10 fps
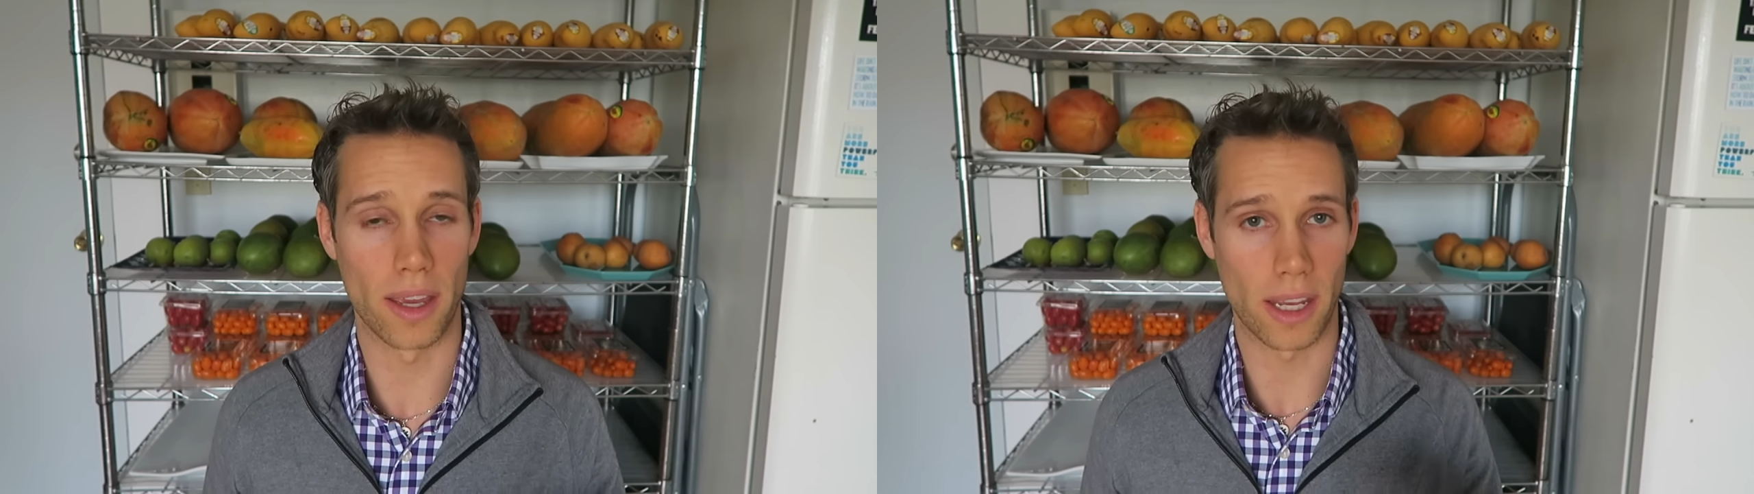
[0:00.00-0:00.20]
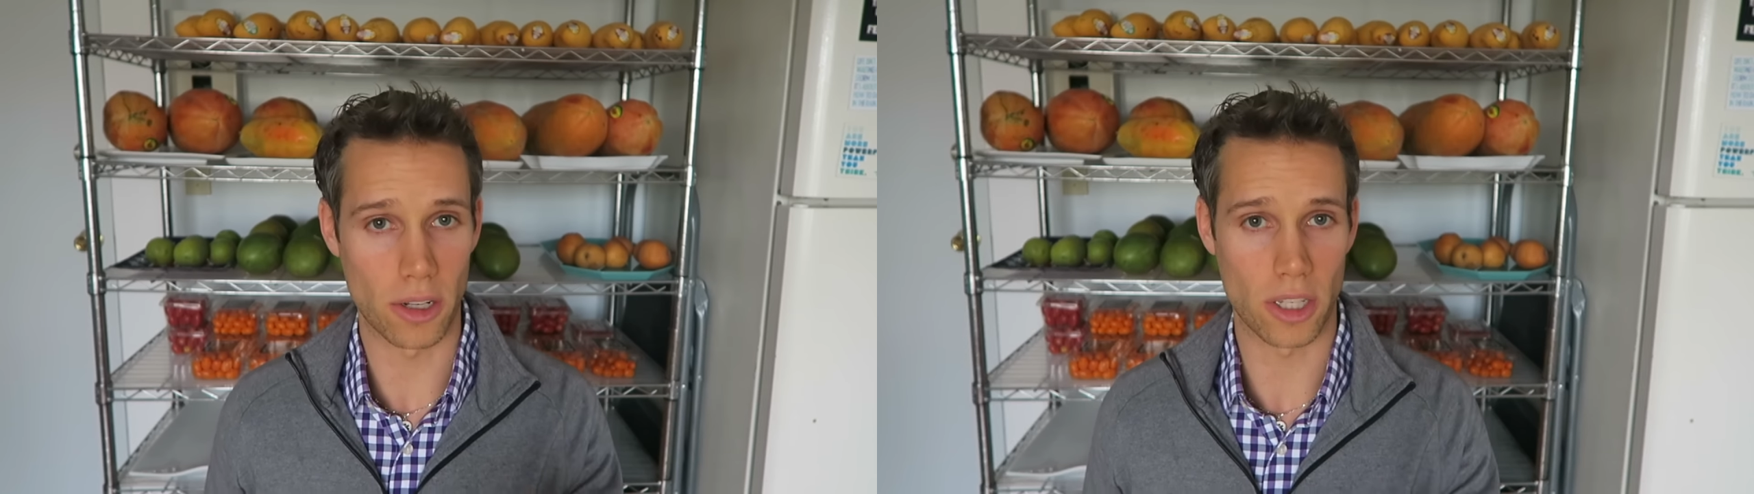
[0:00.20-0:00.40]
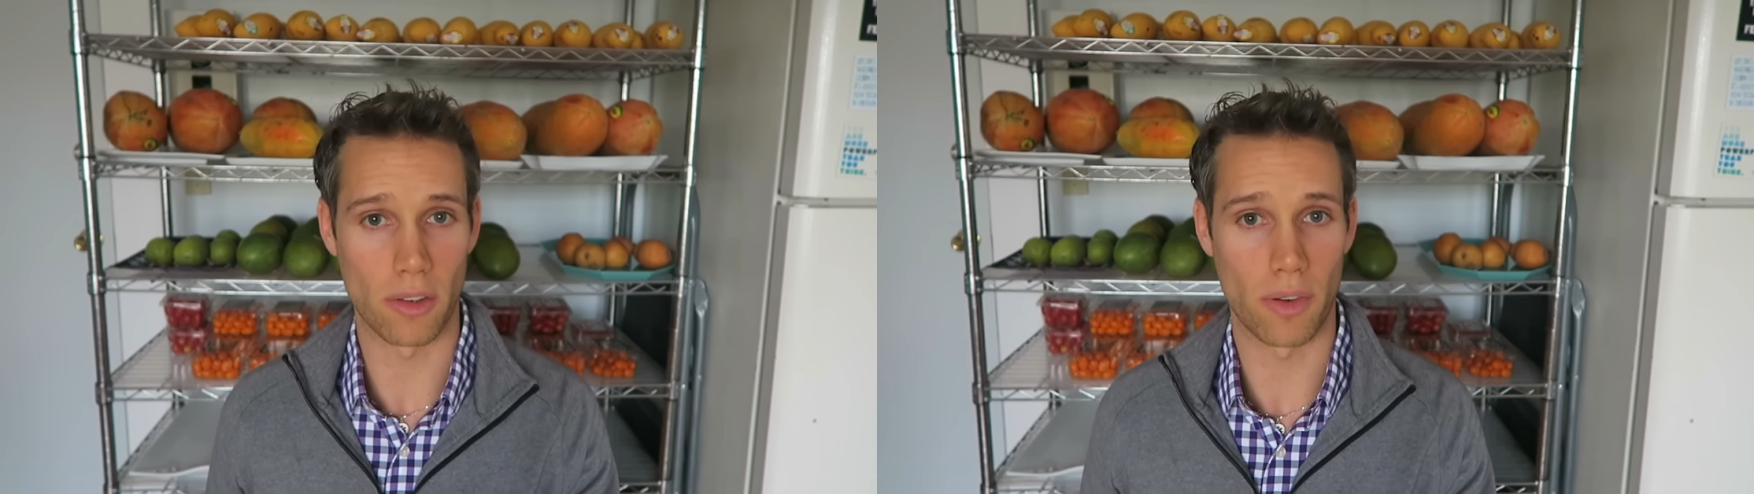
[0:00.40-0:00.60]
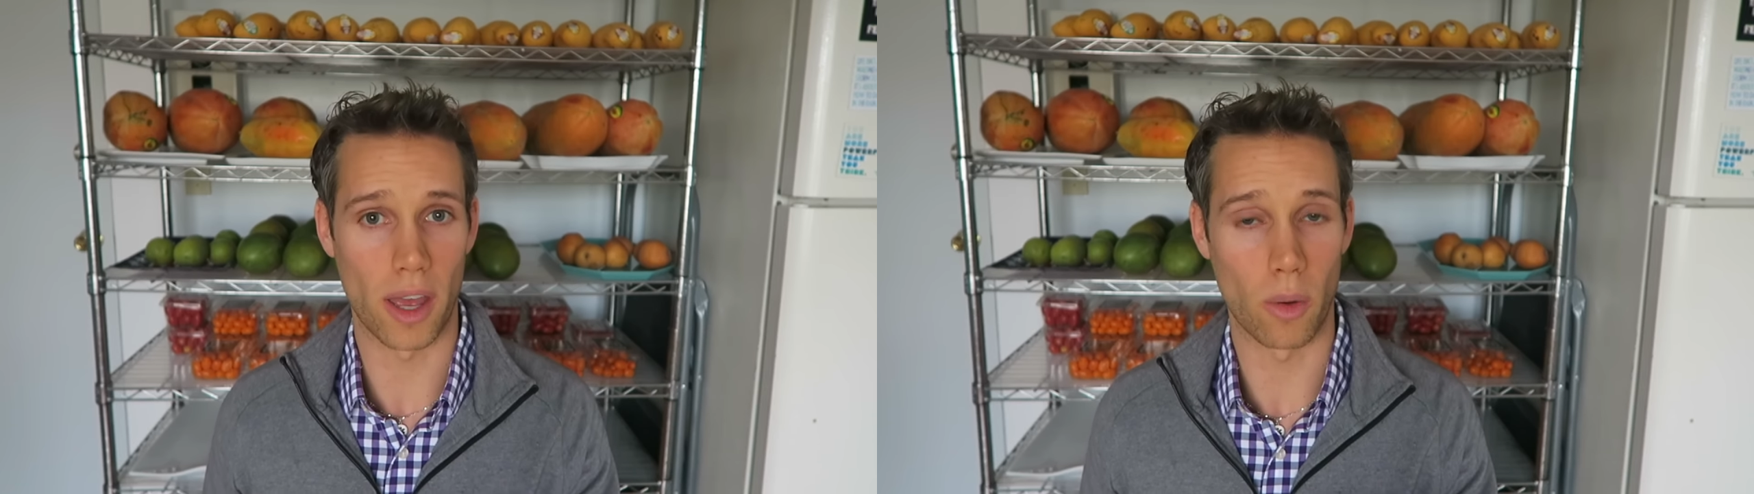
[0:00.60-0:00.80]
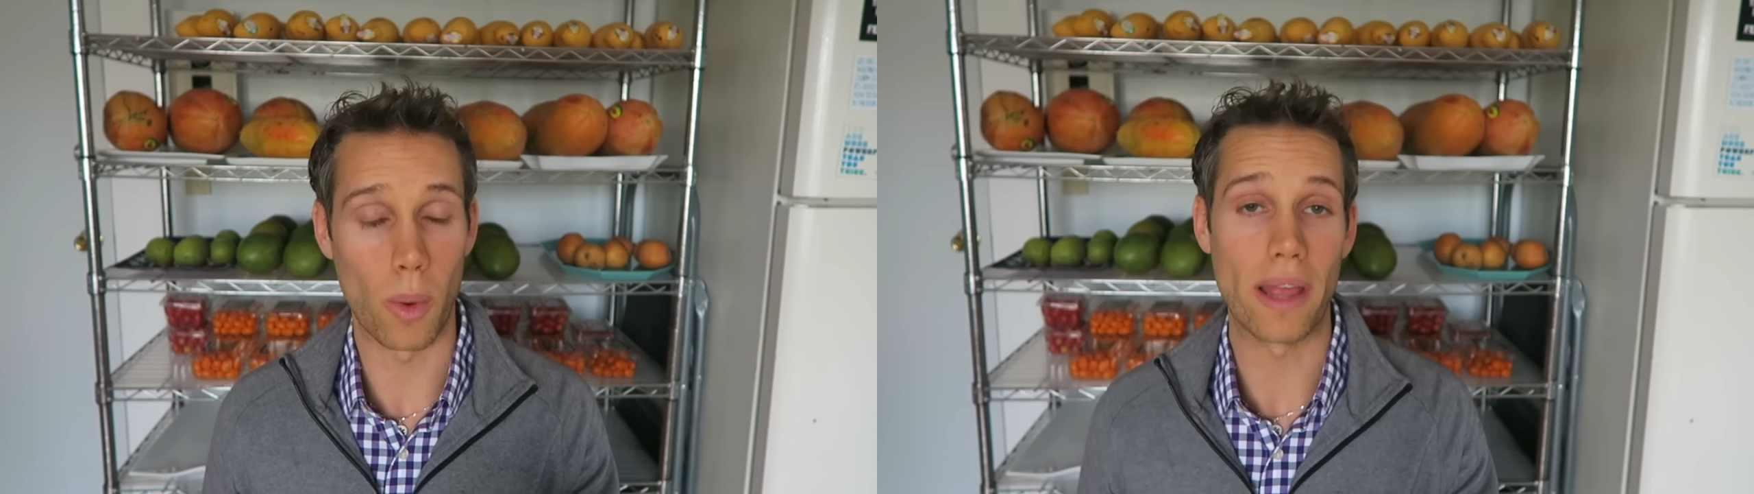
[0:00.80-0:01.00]
get yourself
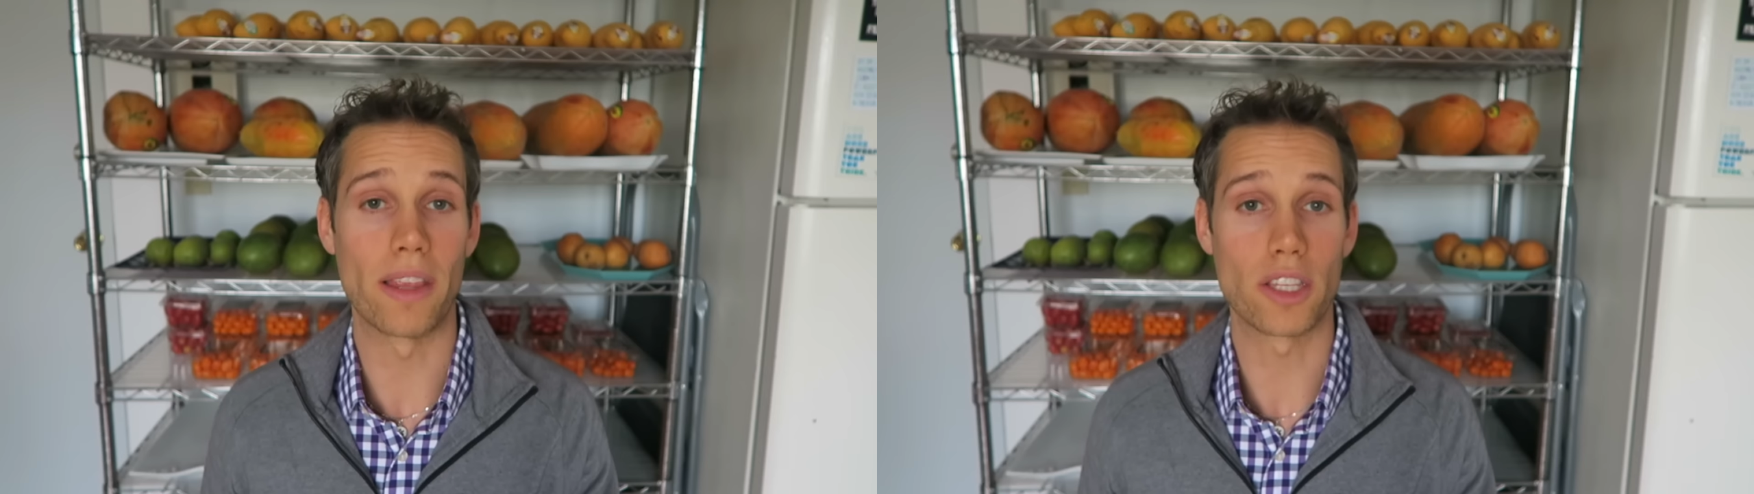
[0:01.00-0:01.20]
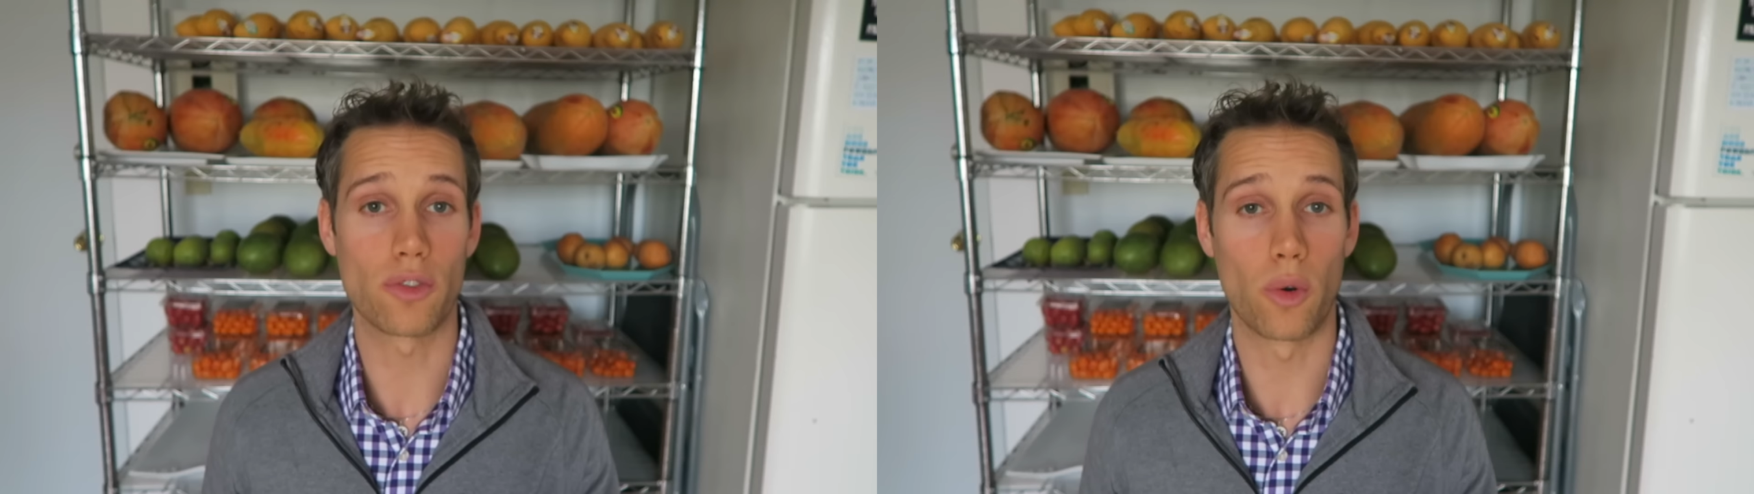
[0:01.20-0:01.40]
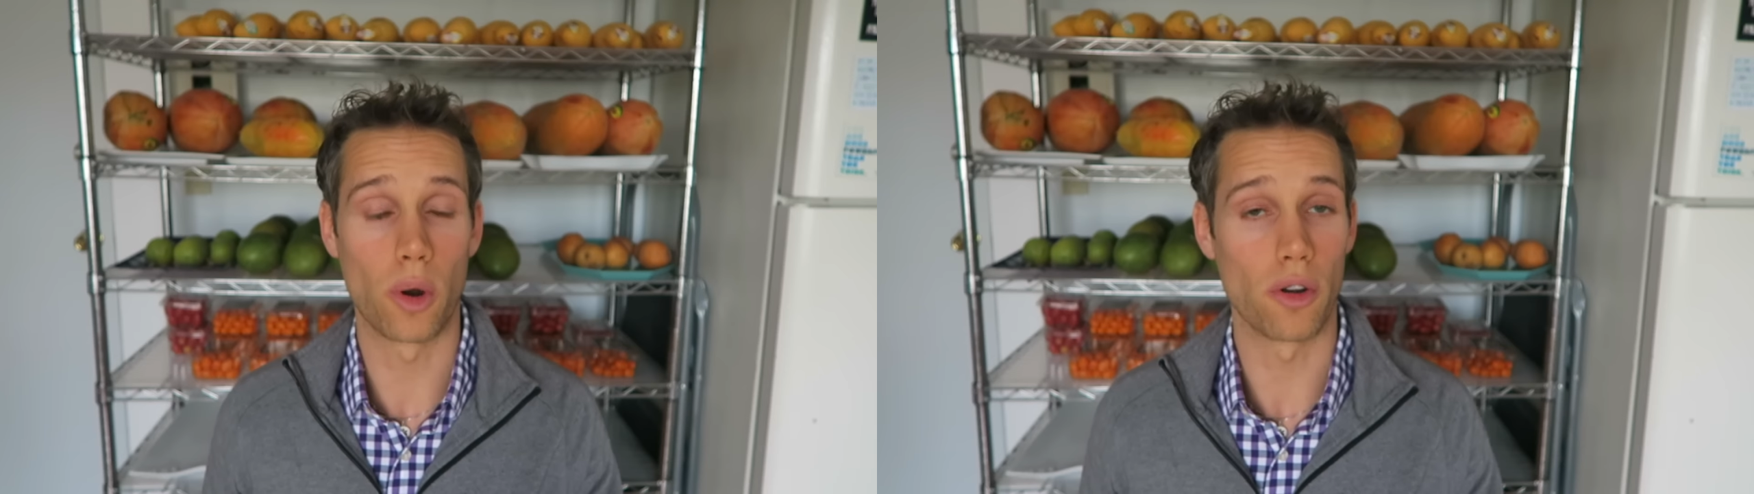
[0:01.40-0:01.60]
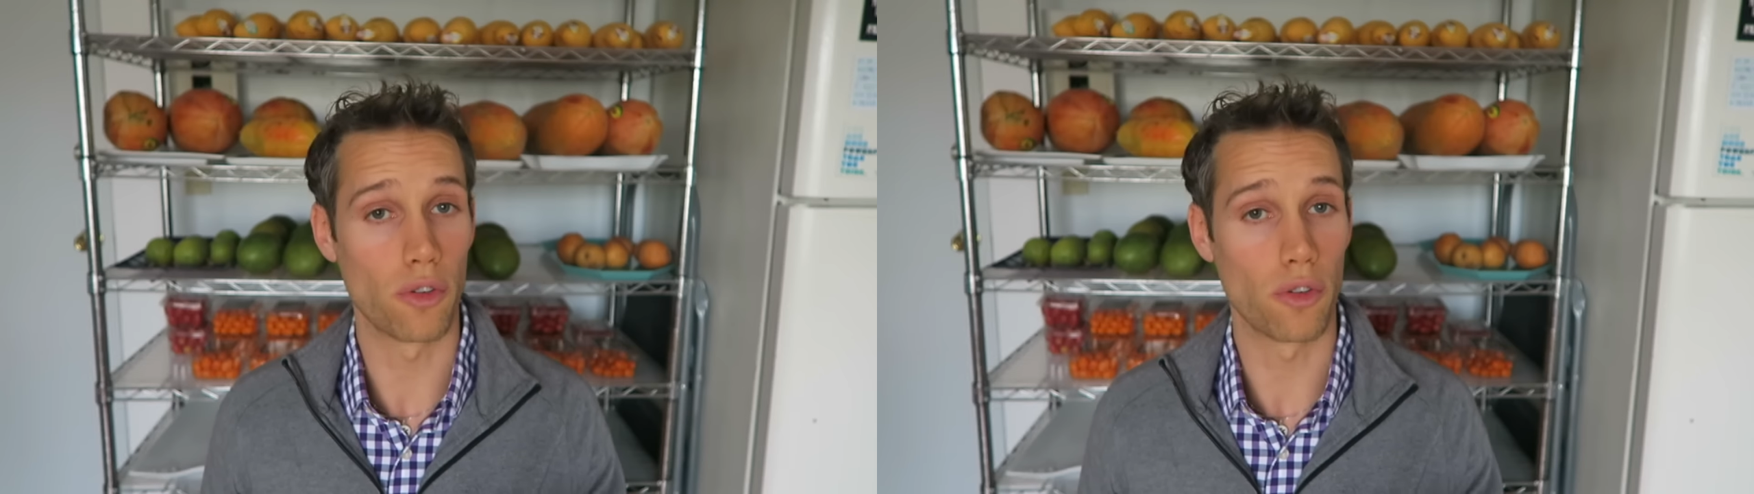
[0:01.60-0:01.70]
on a wait list for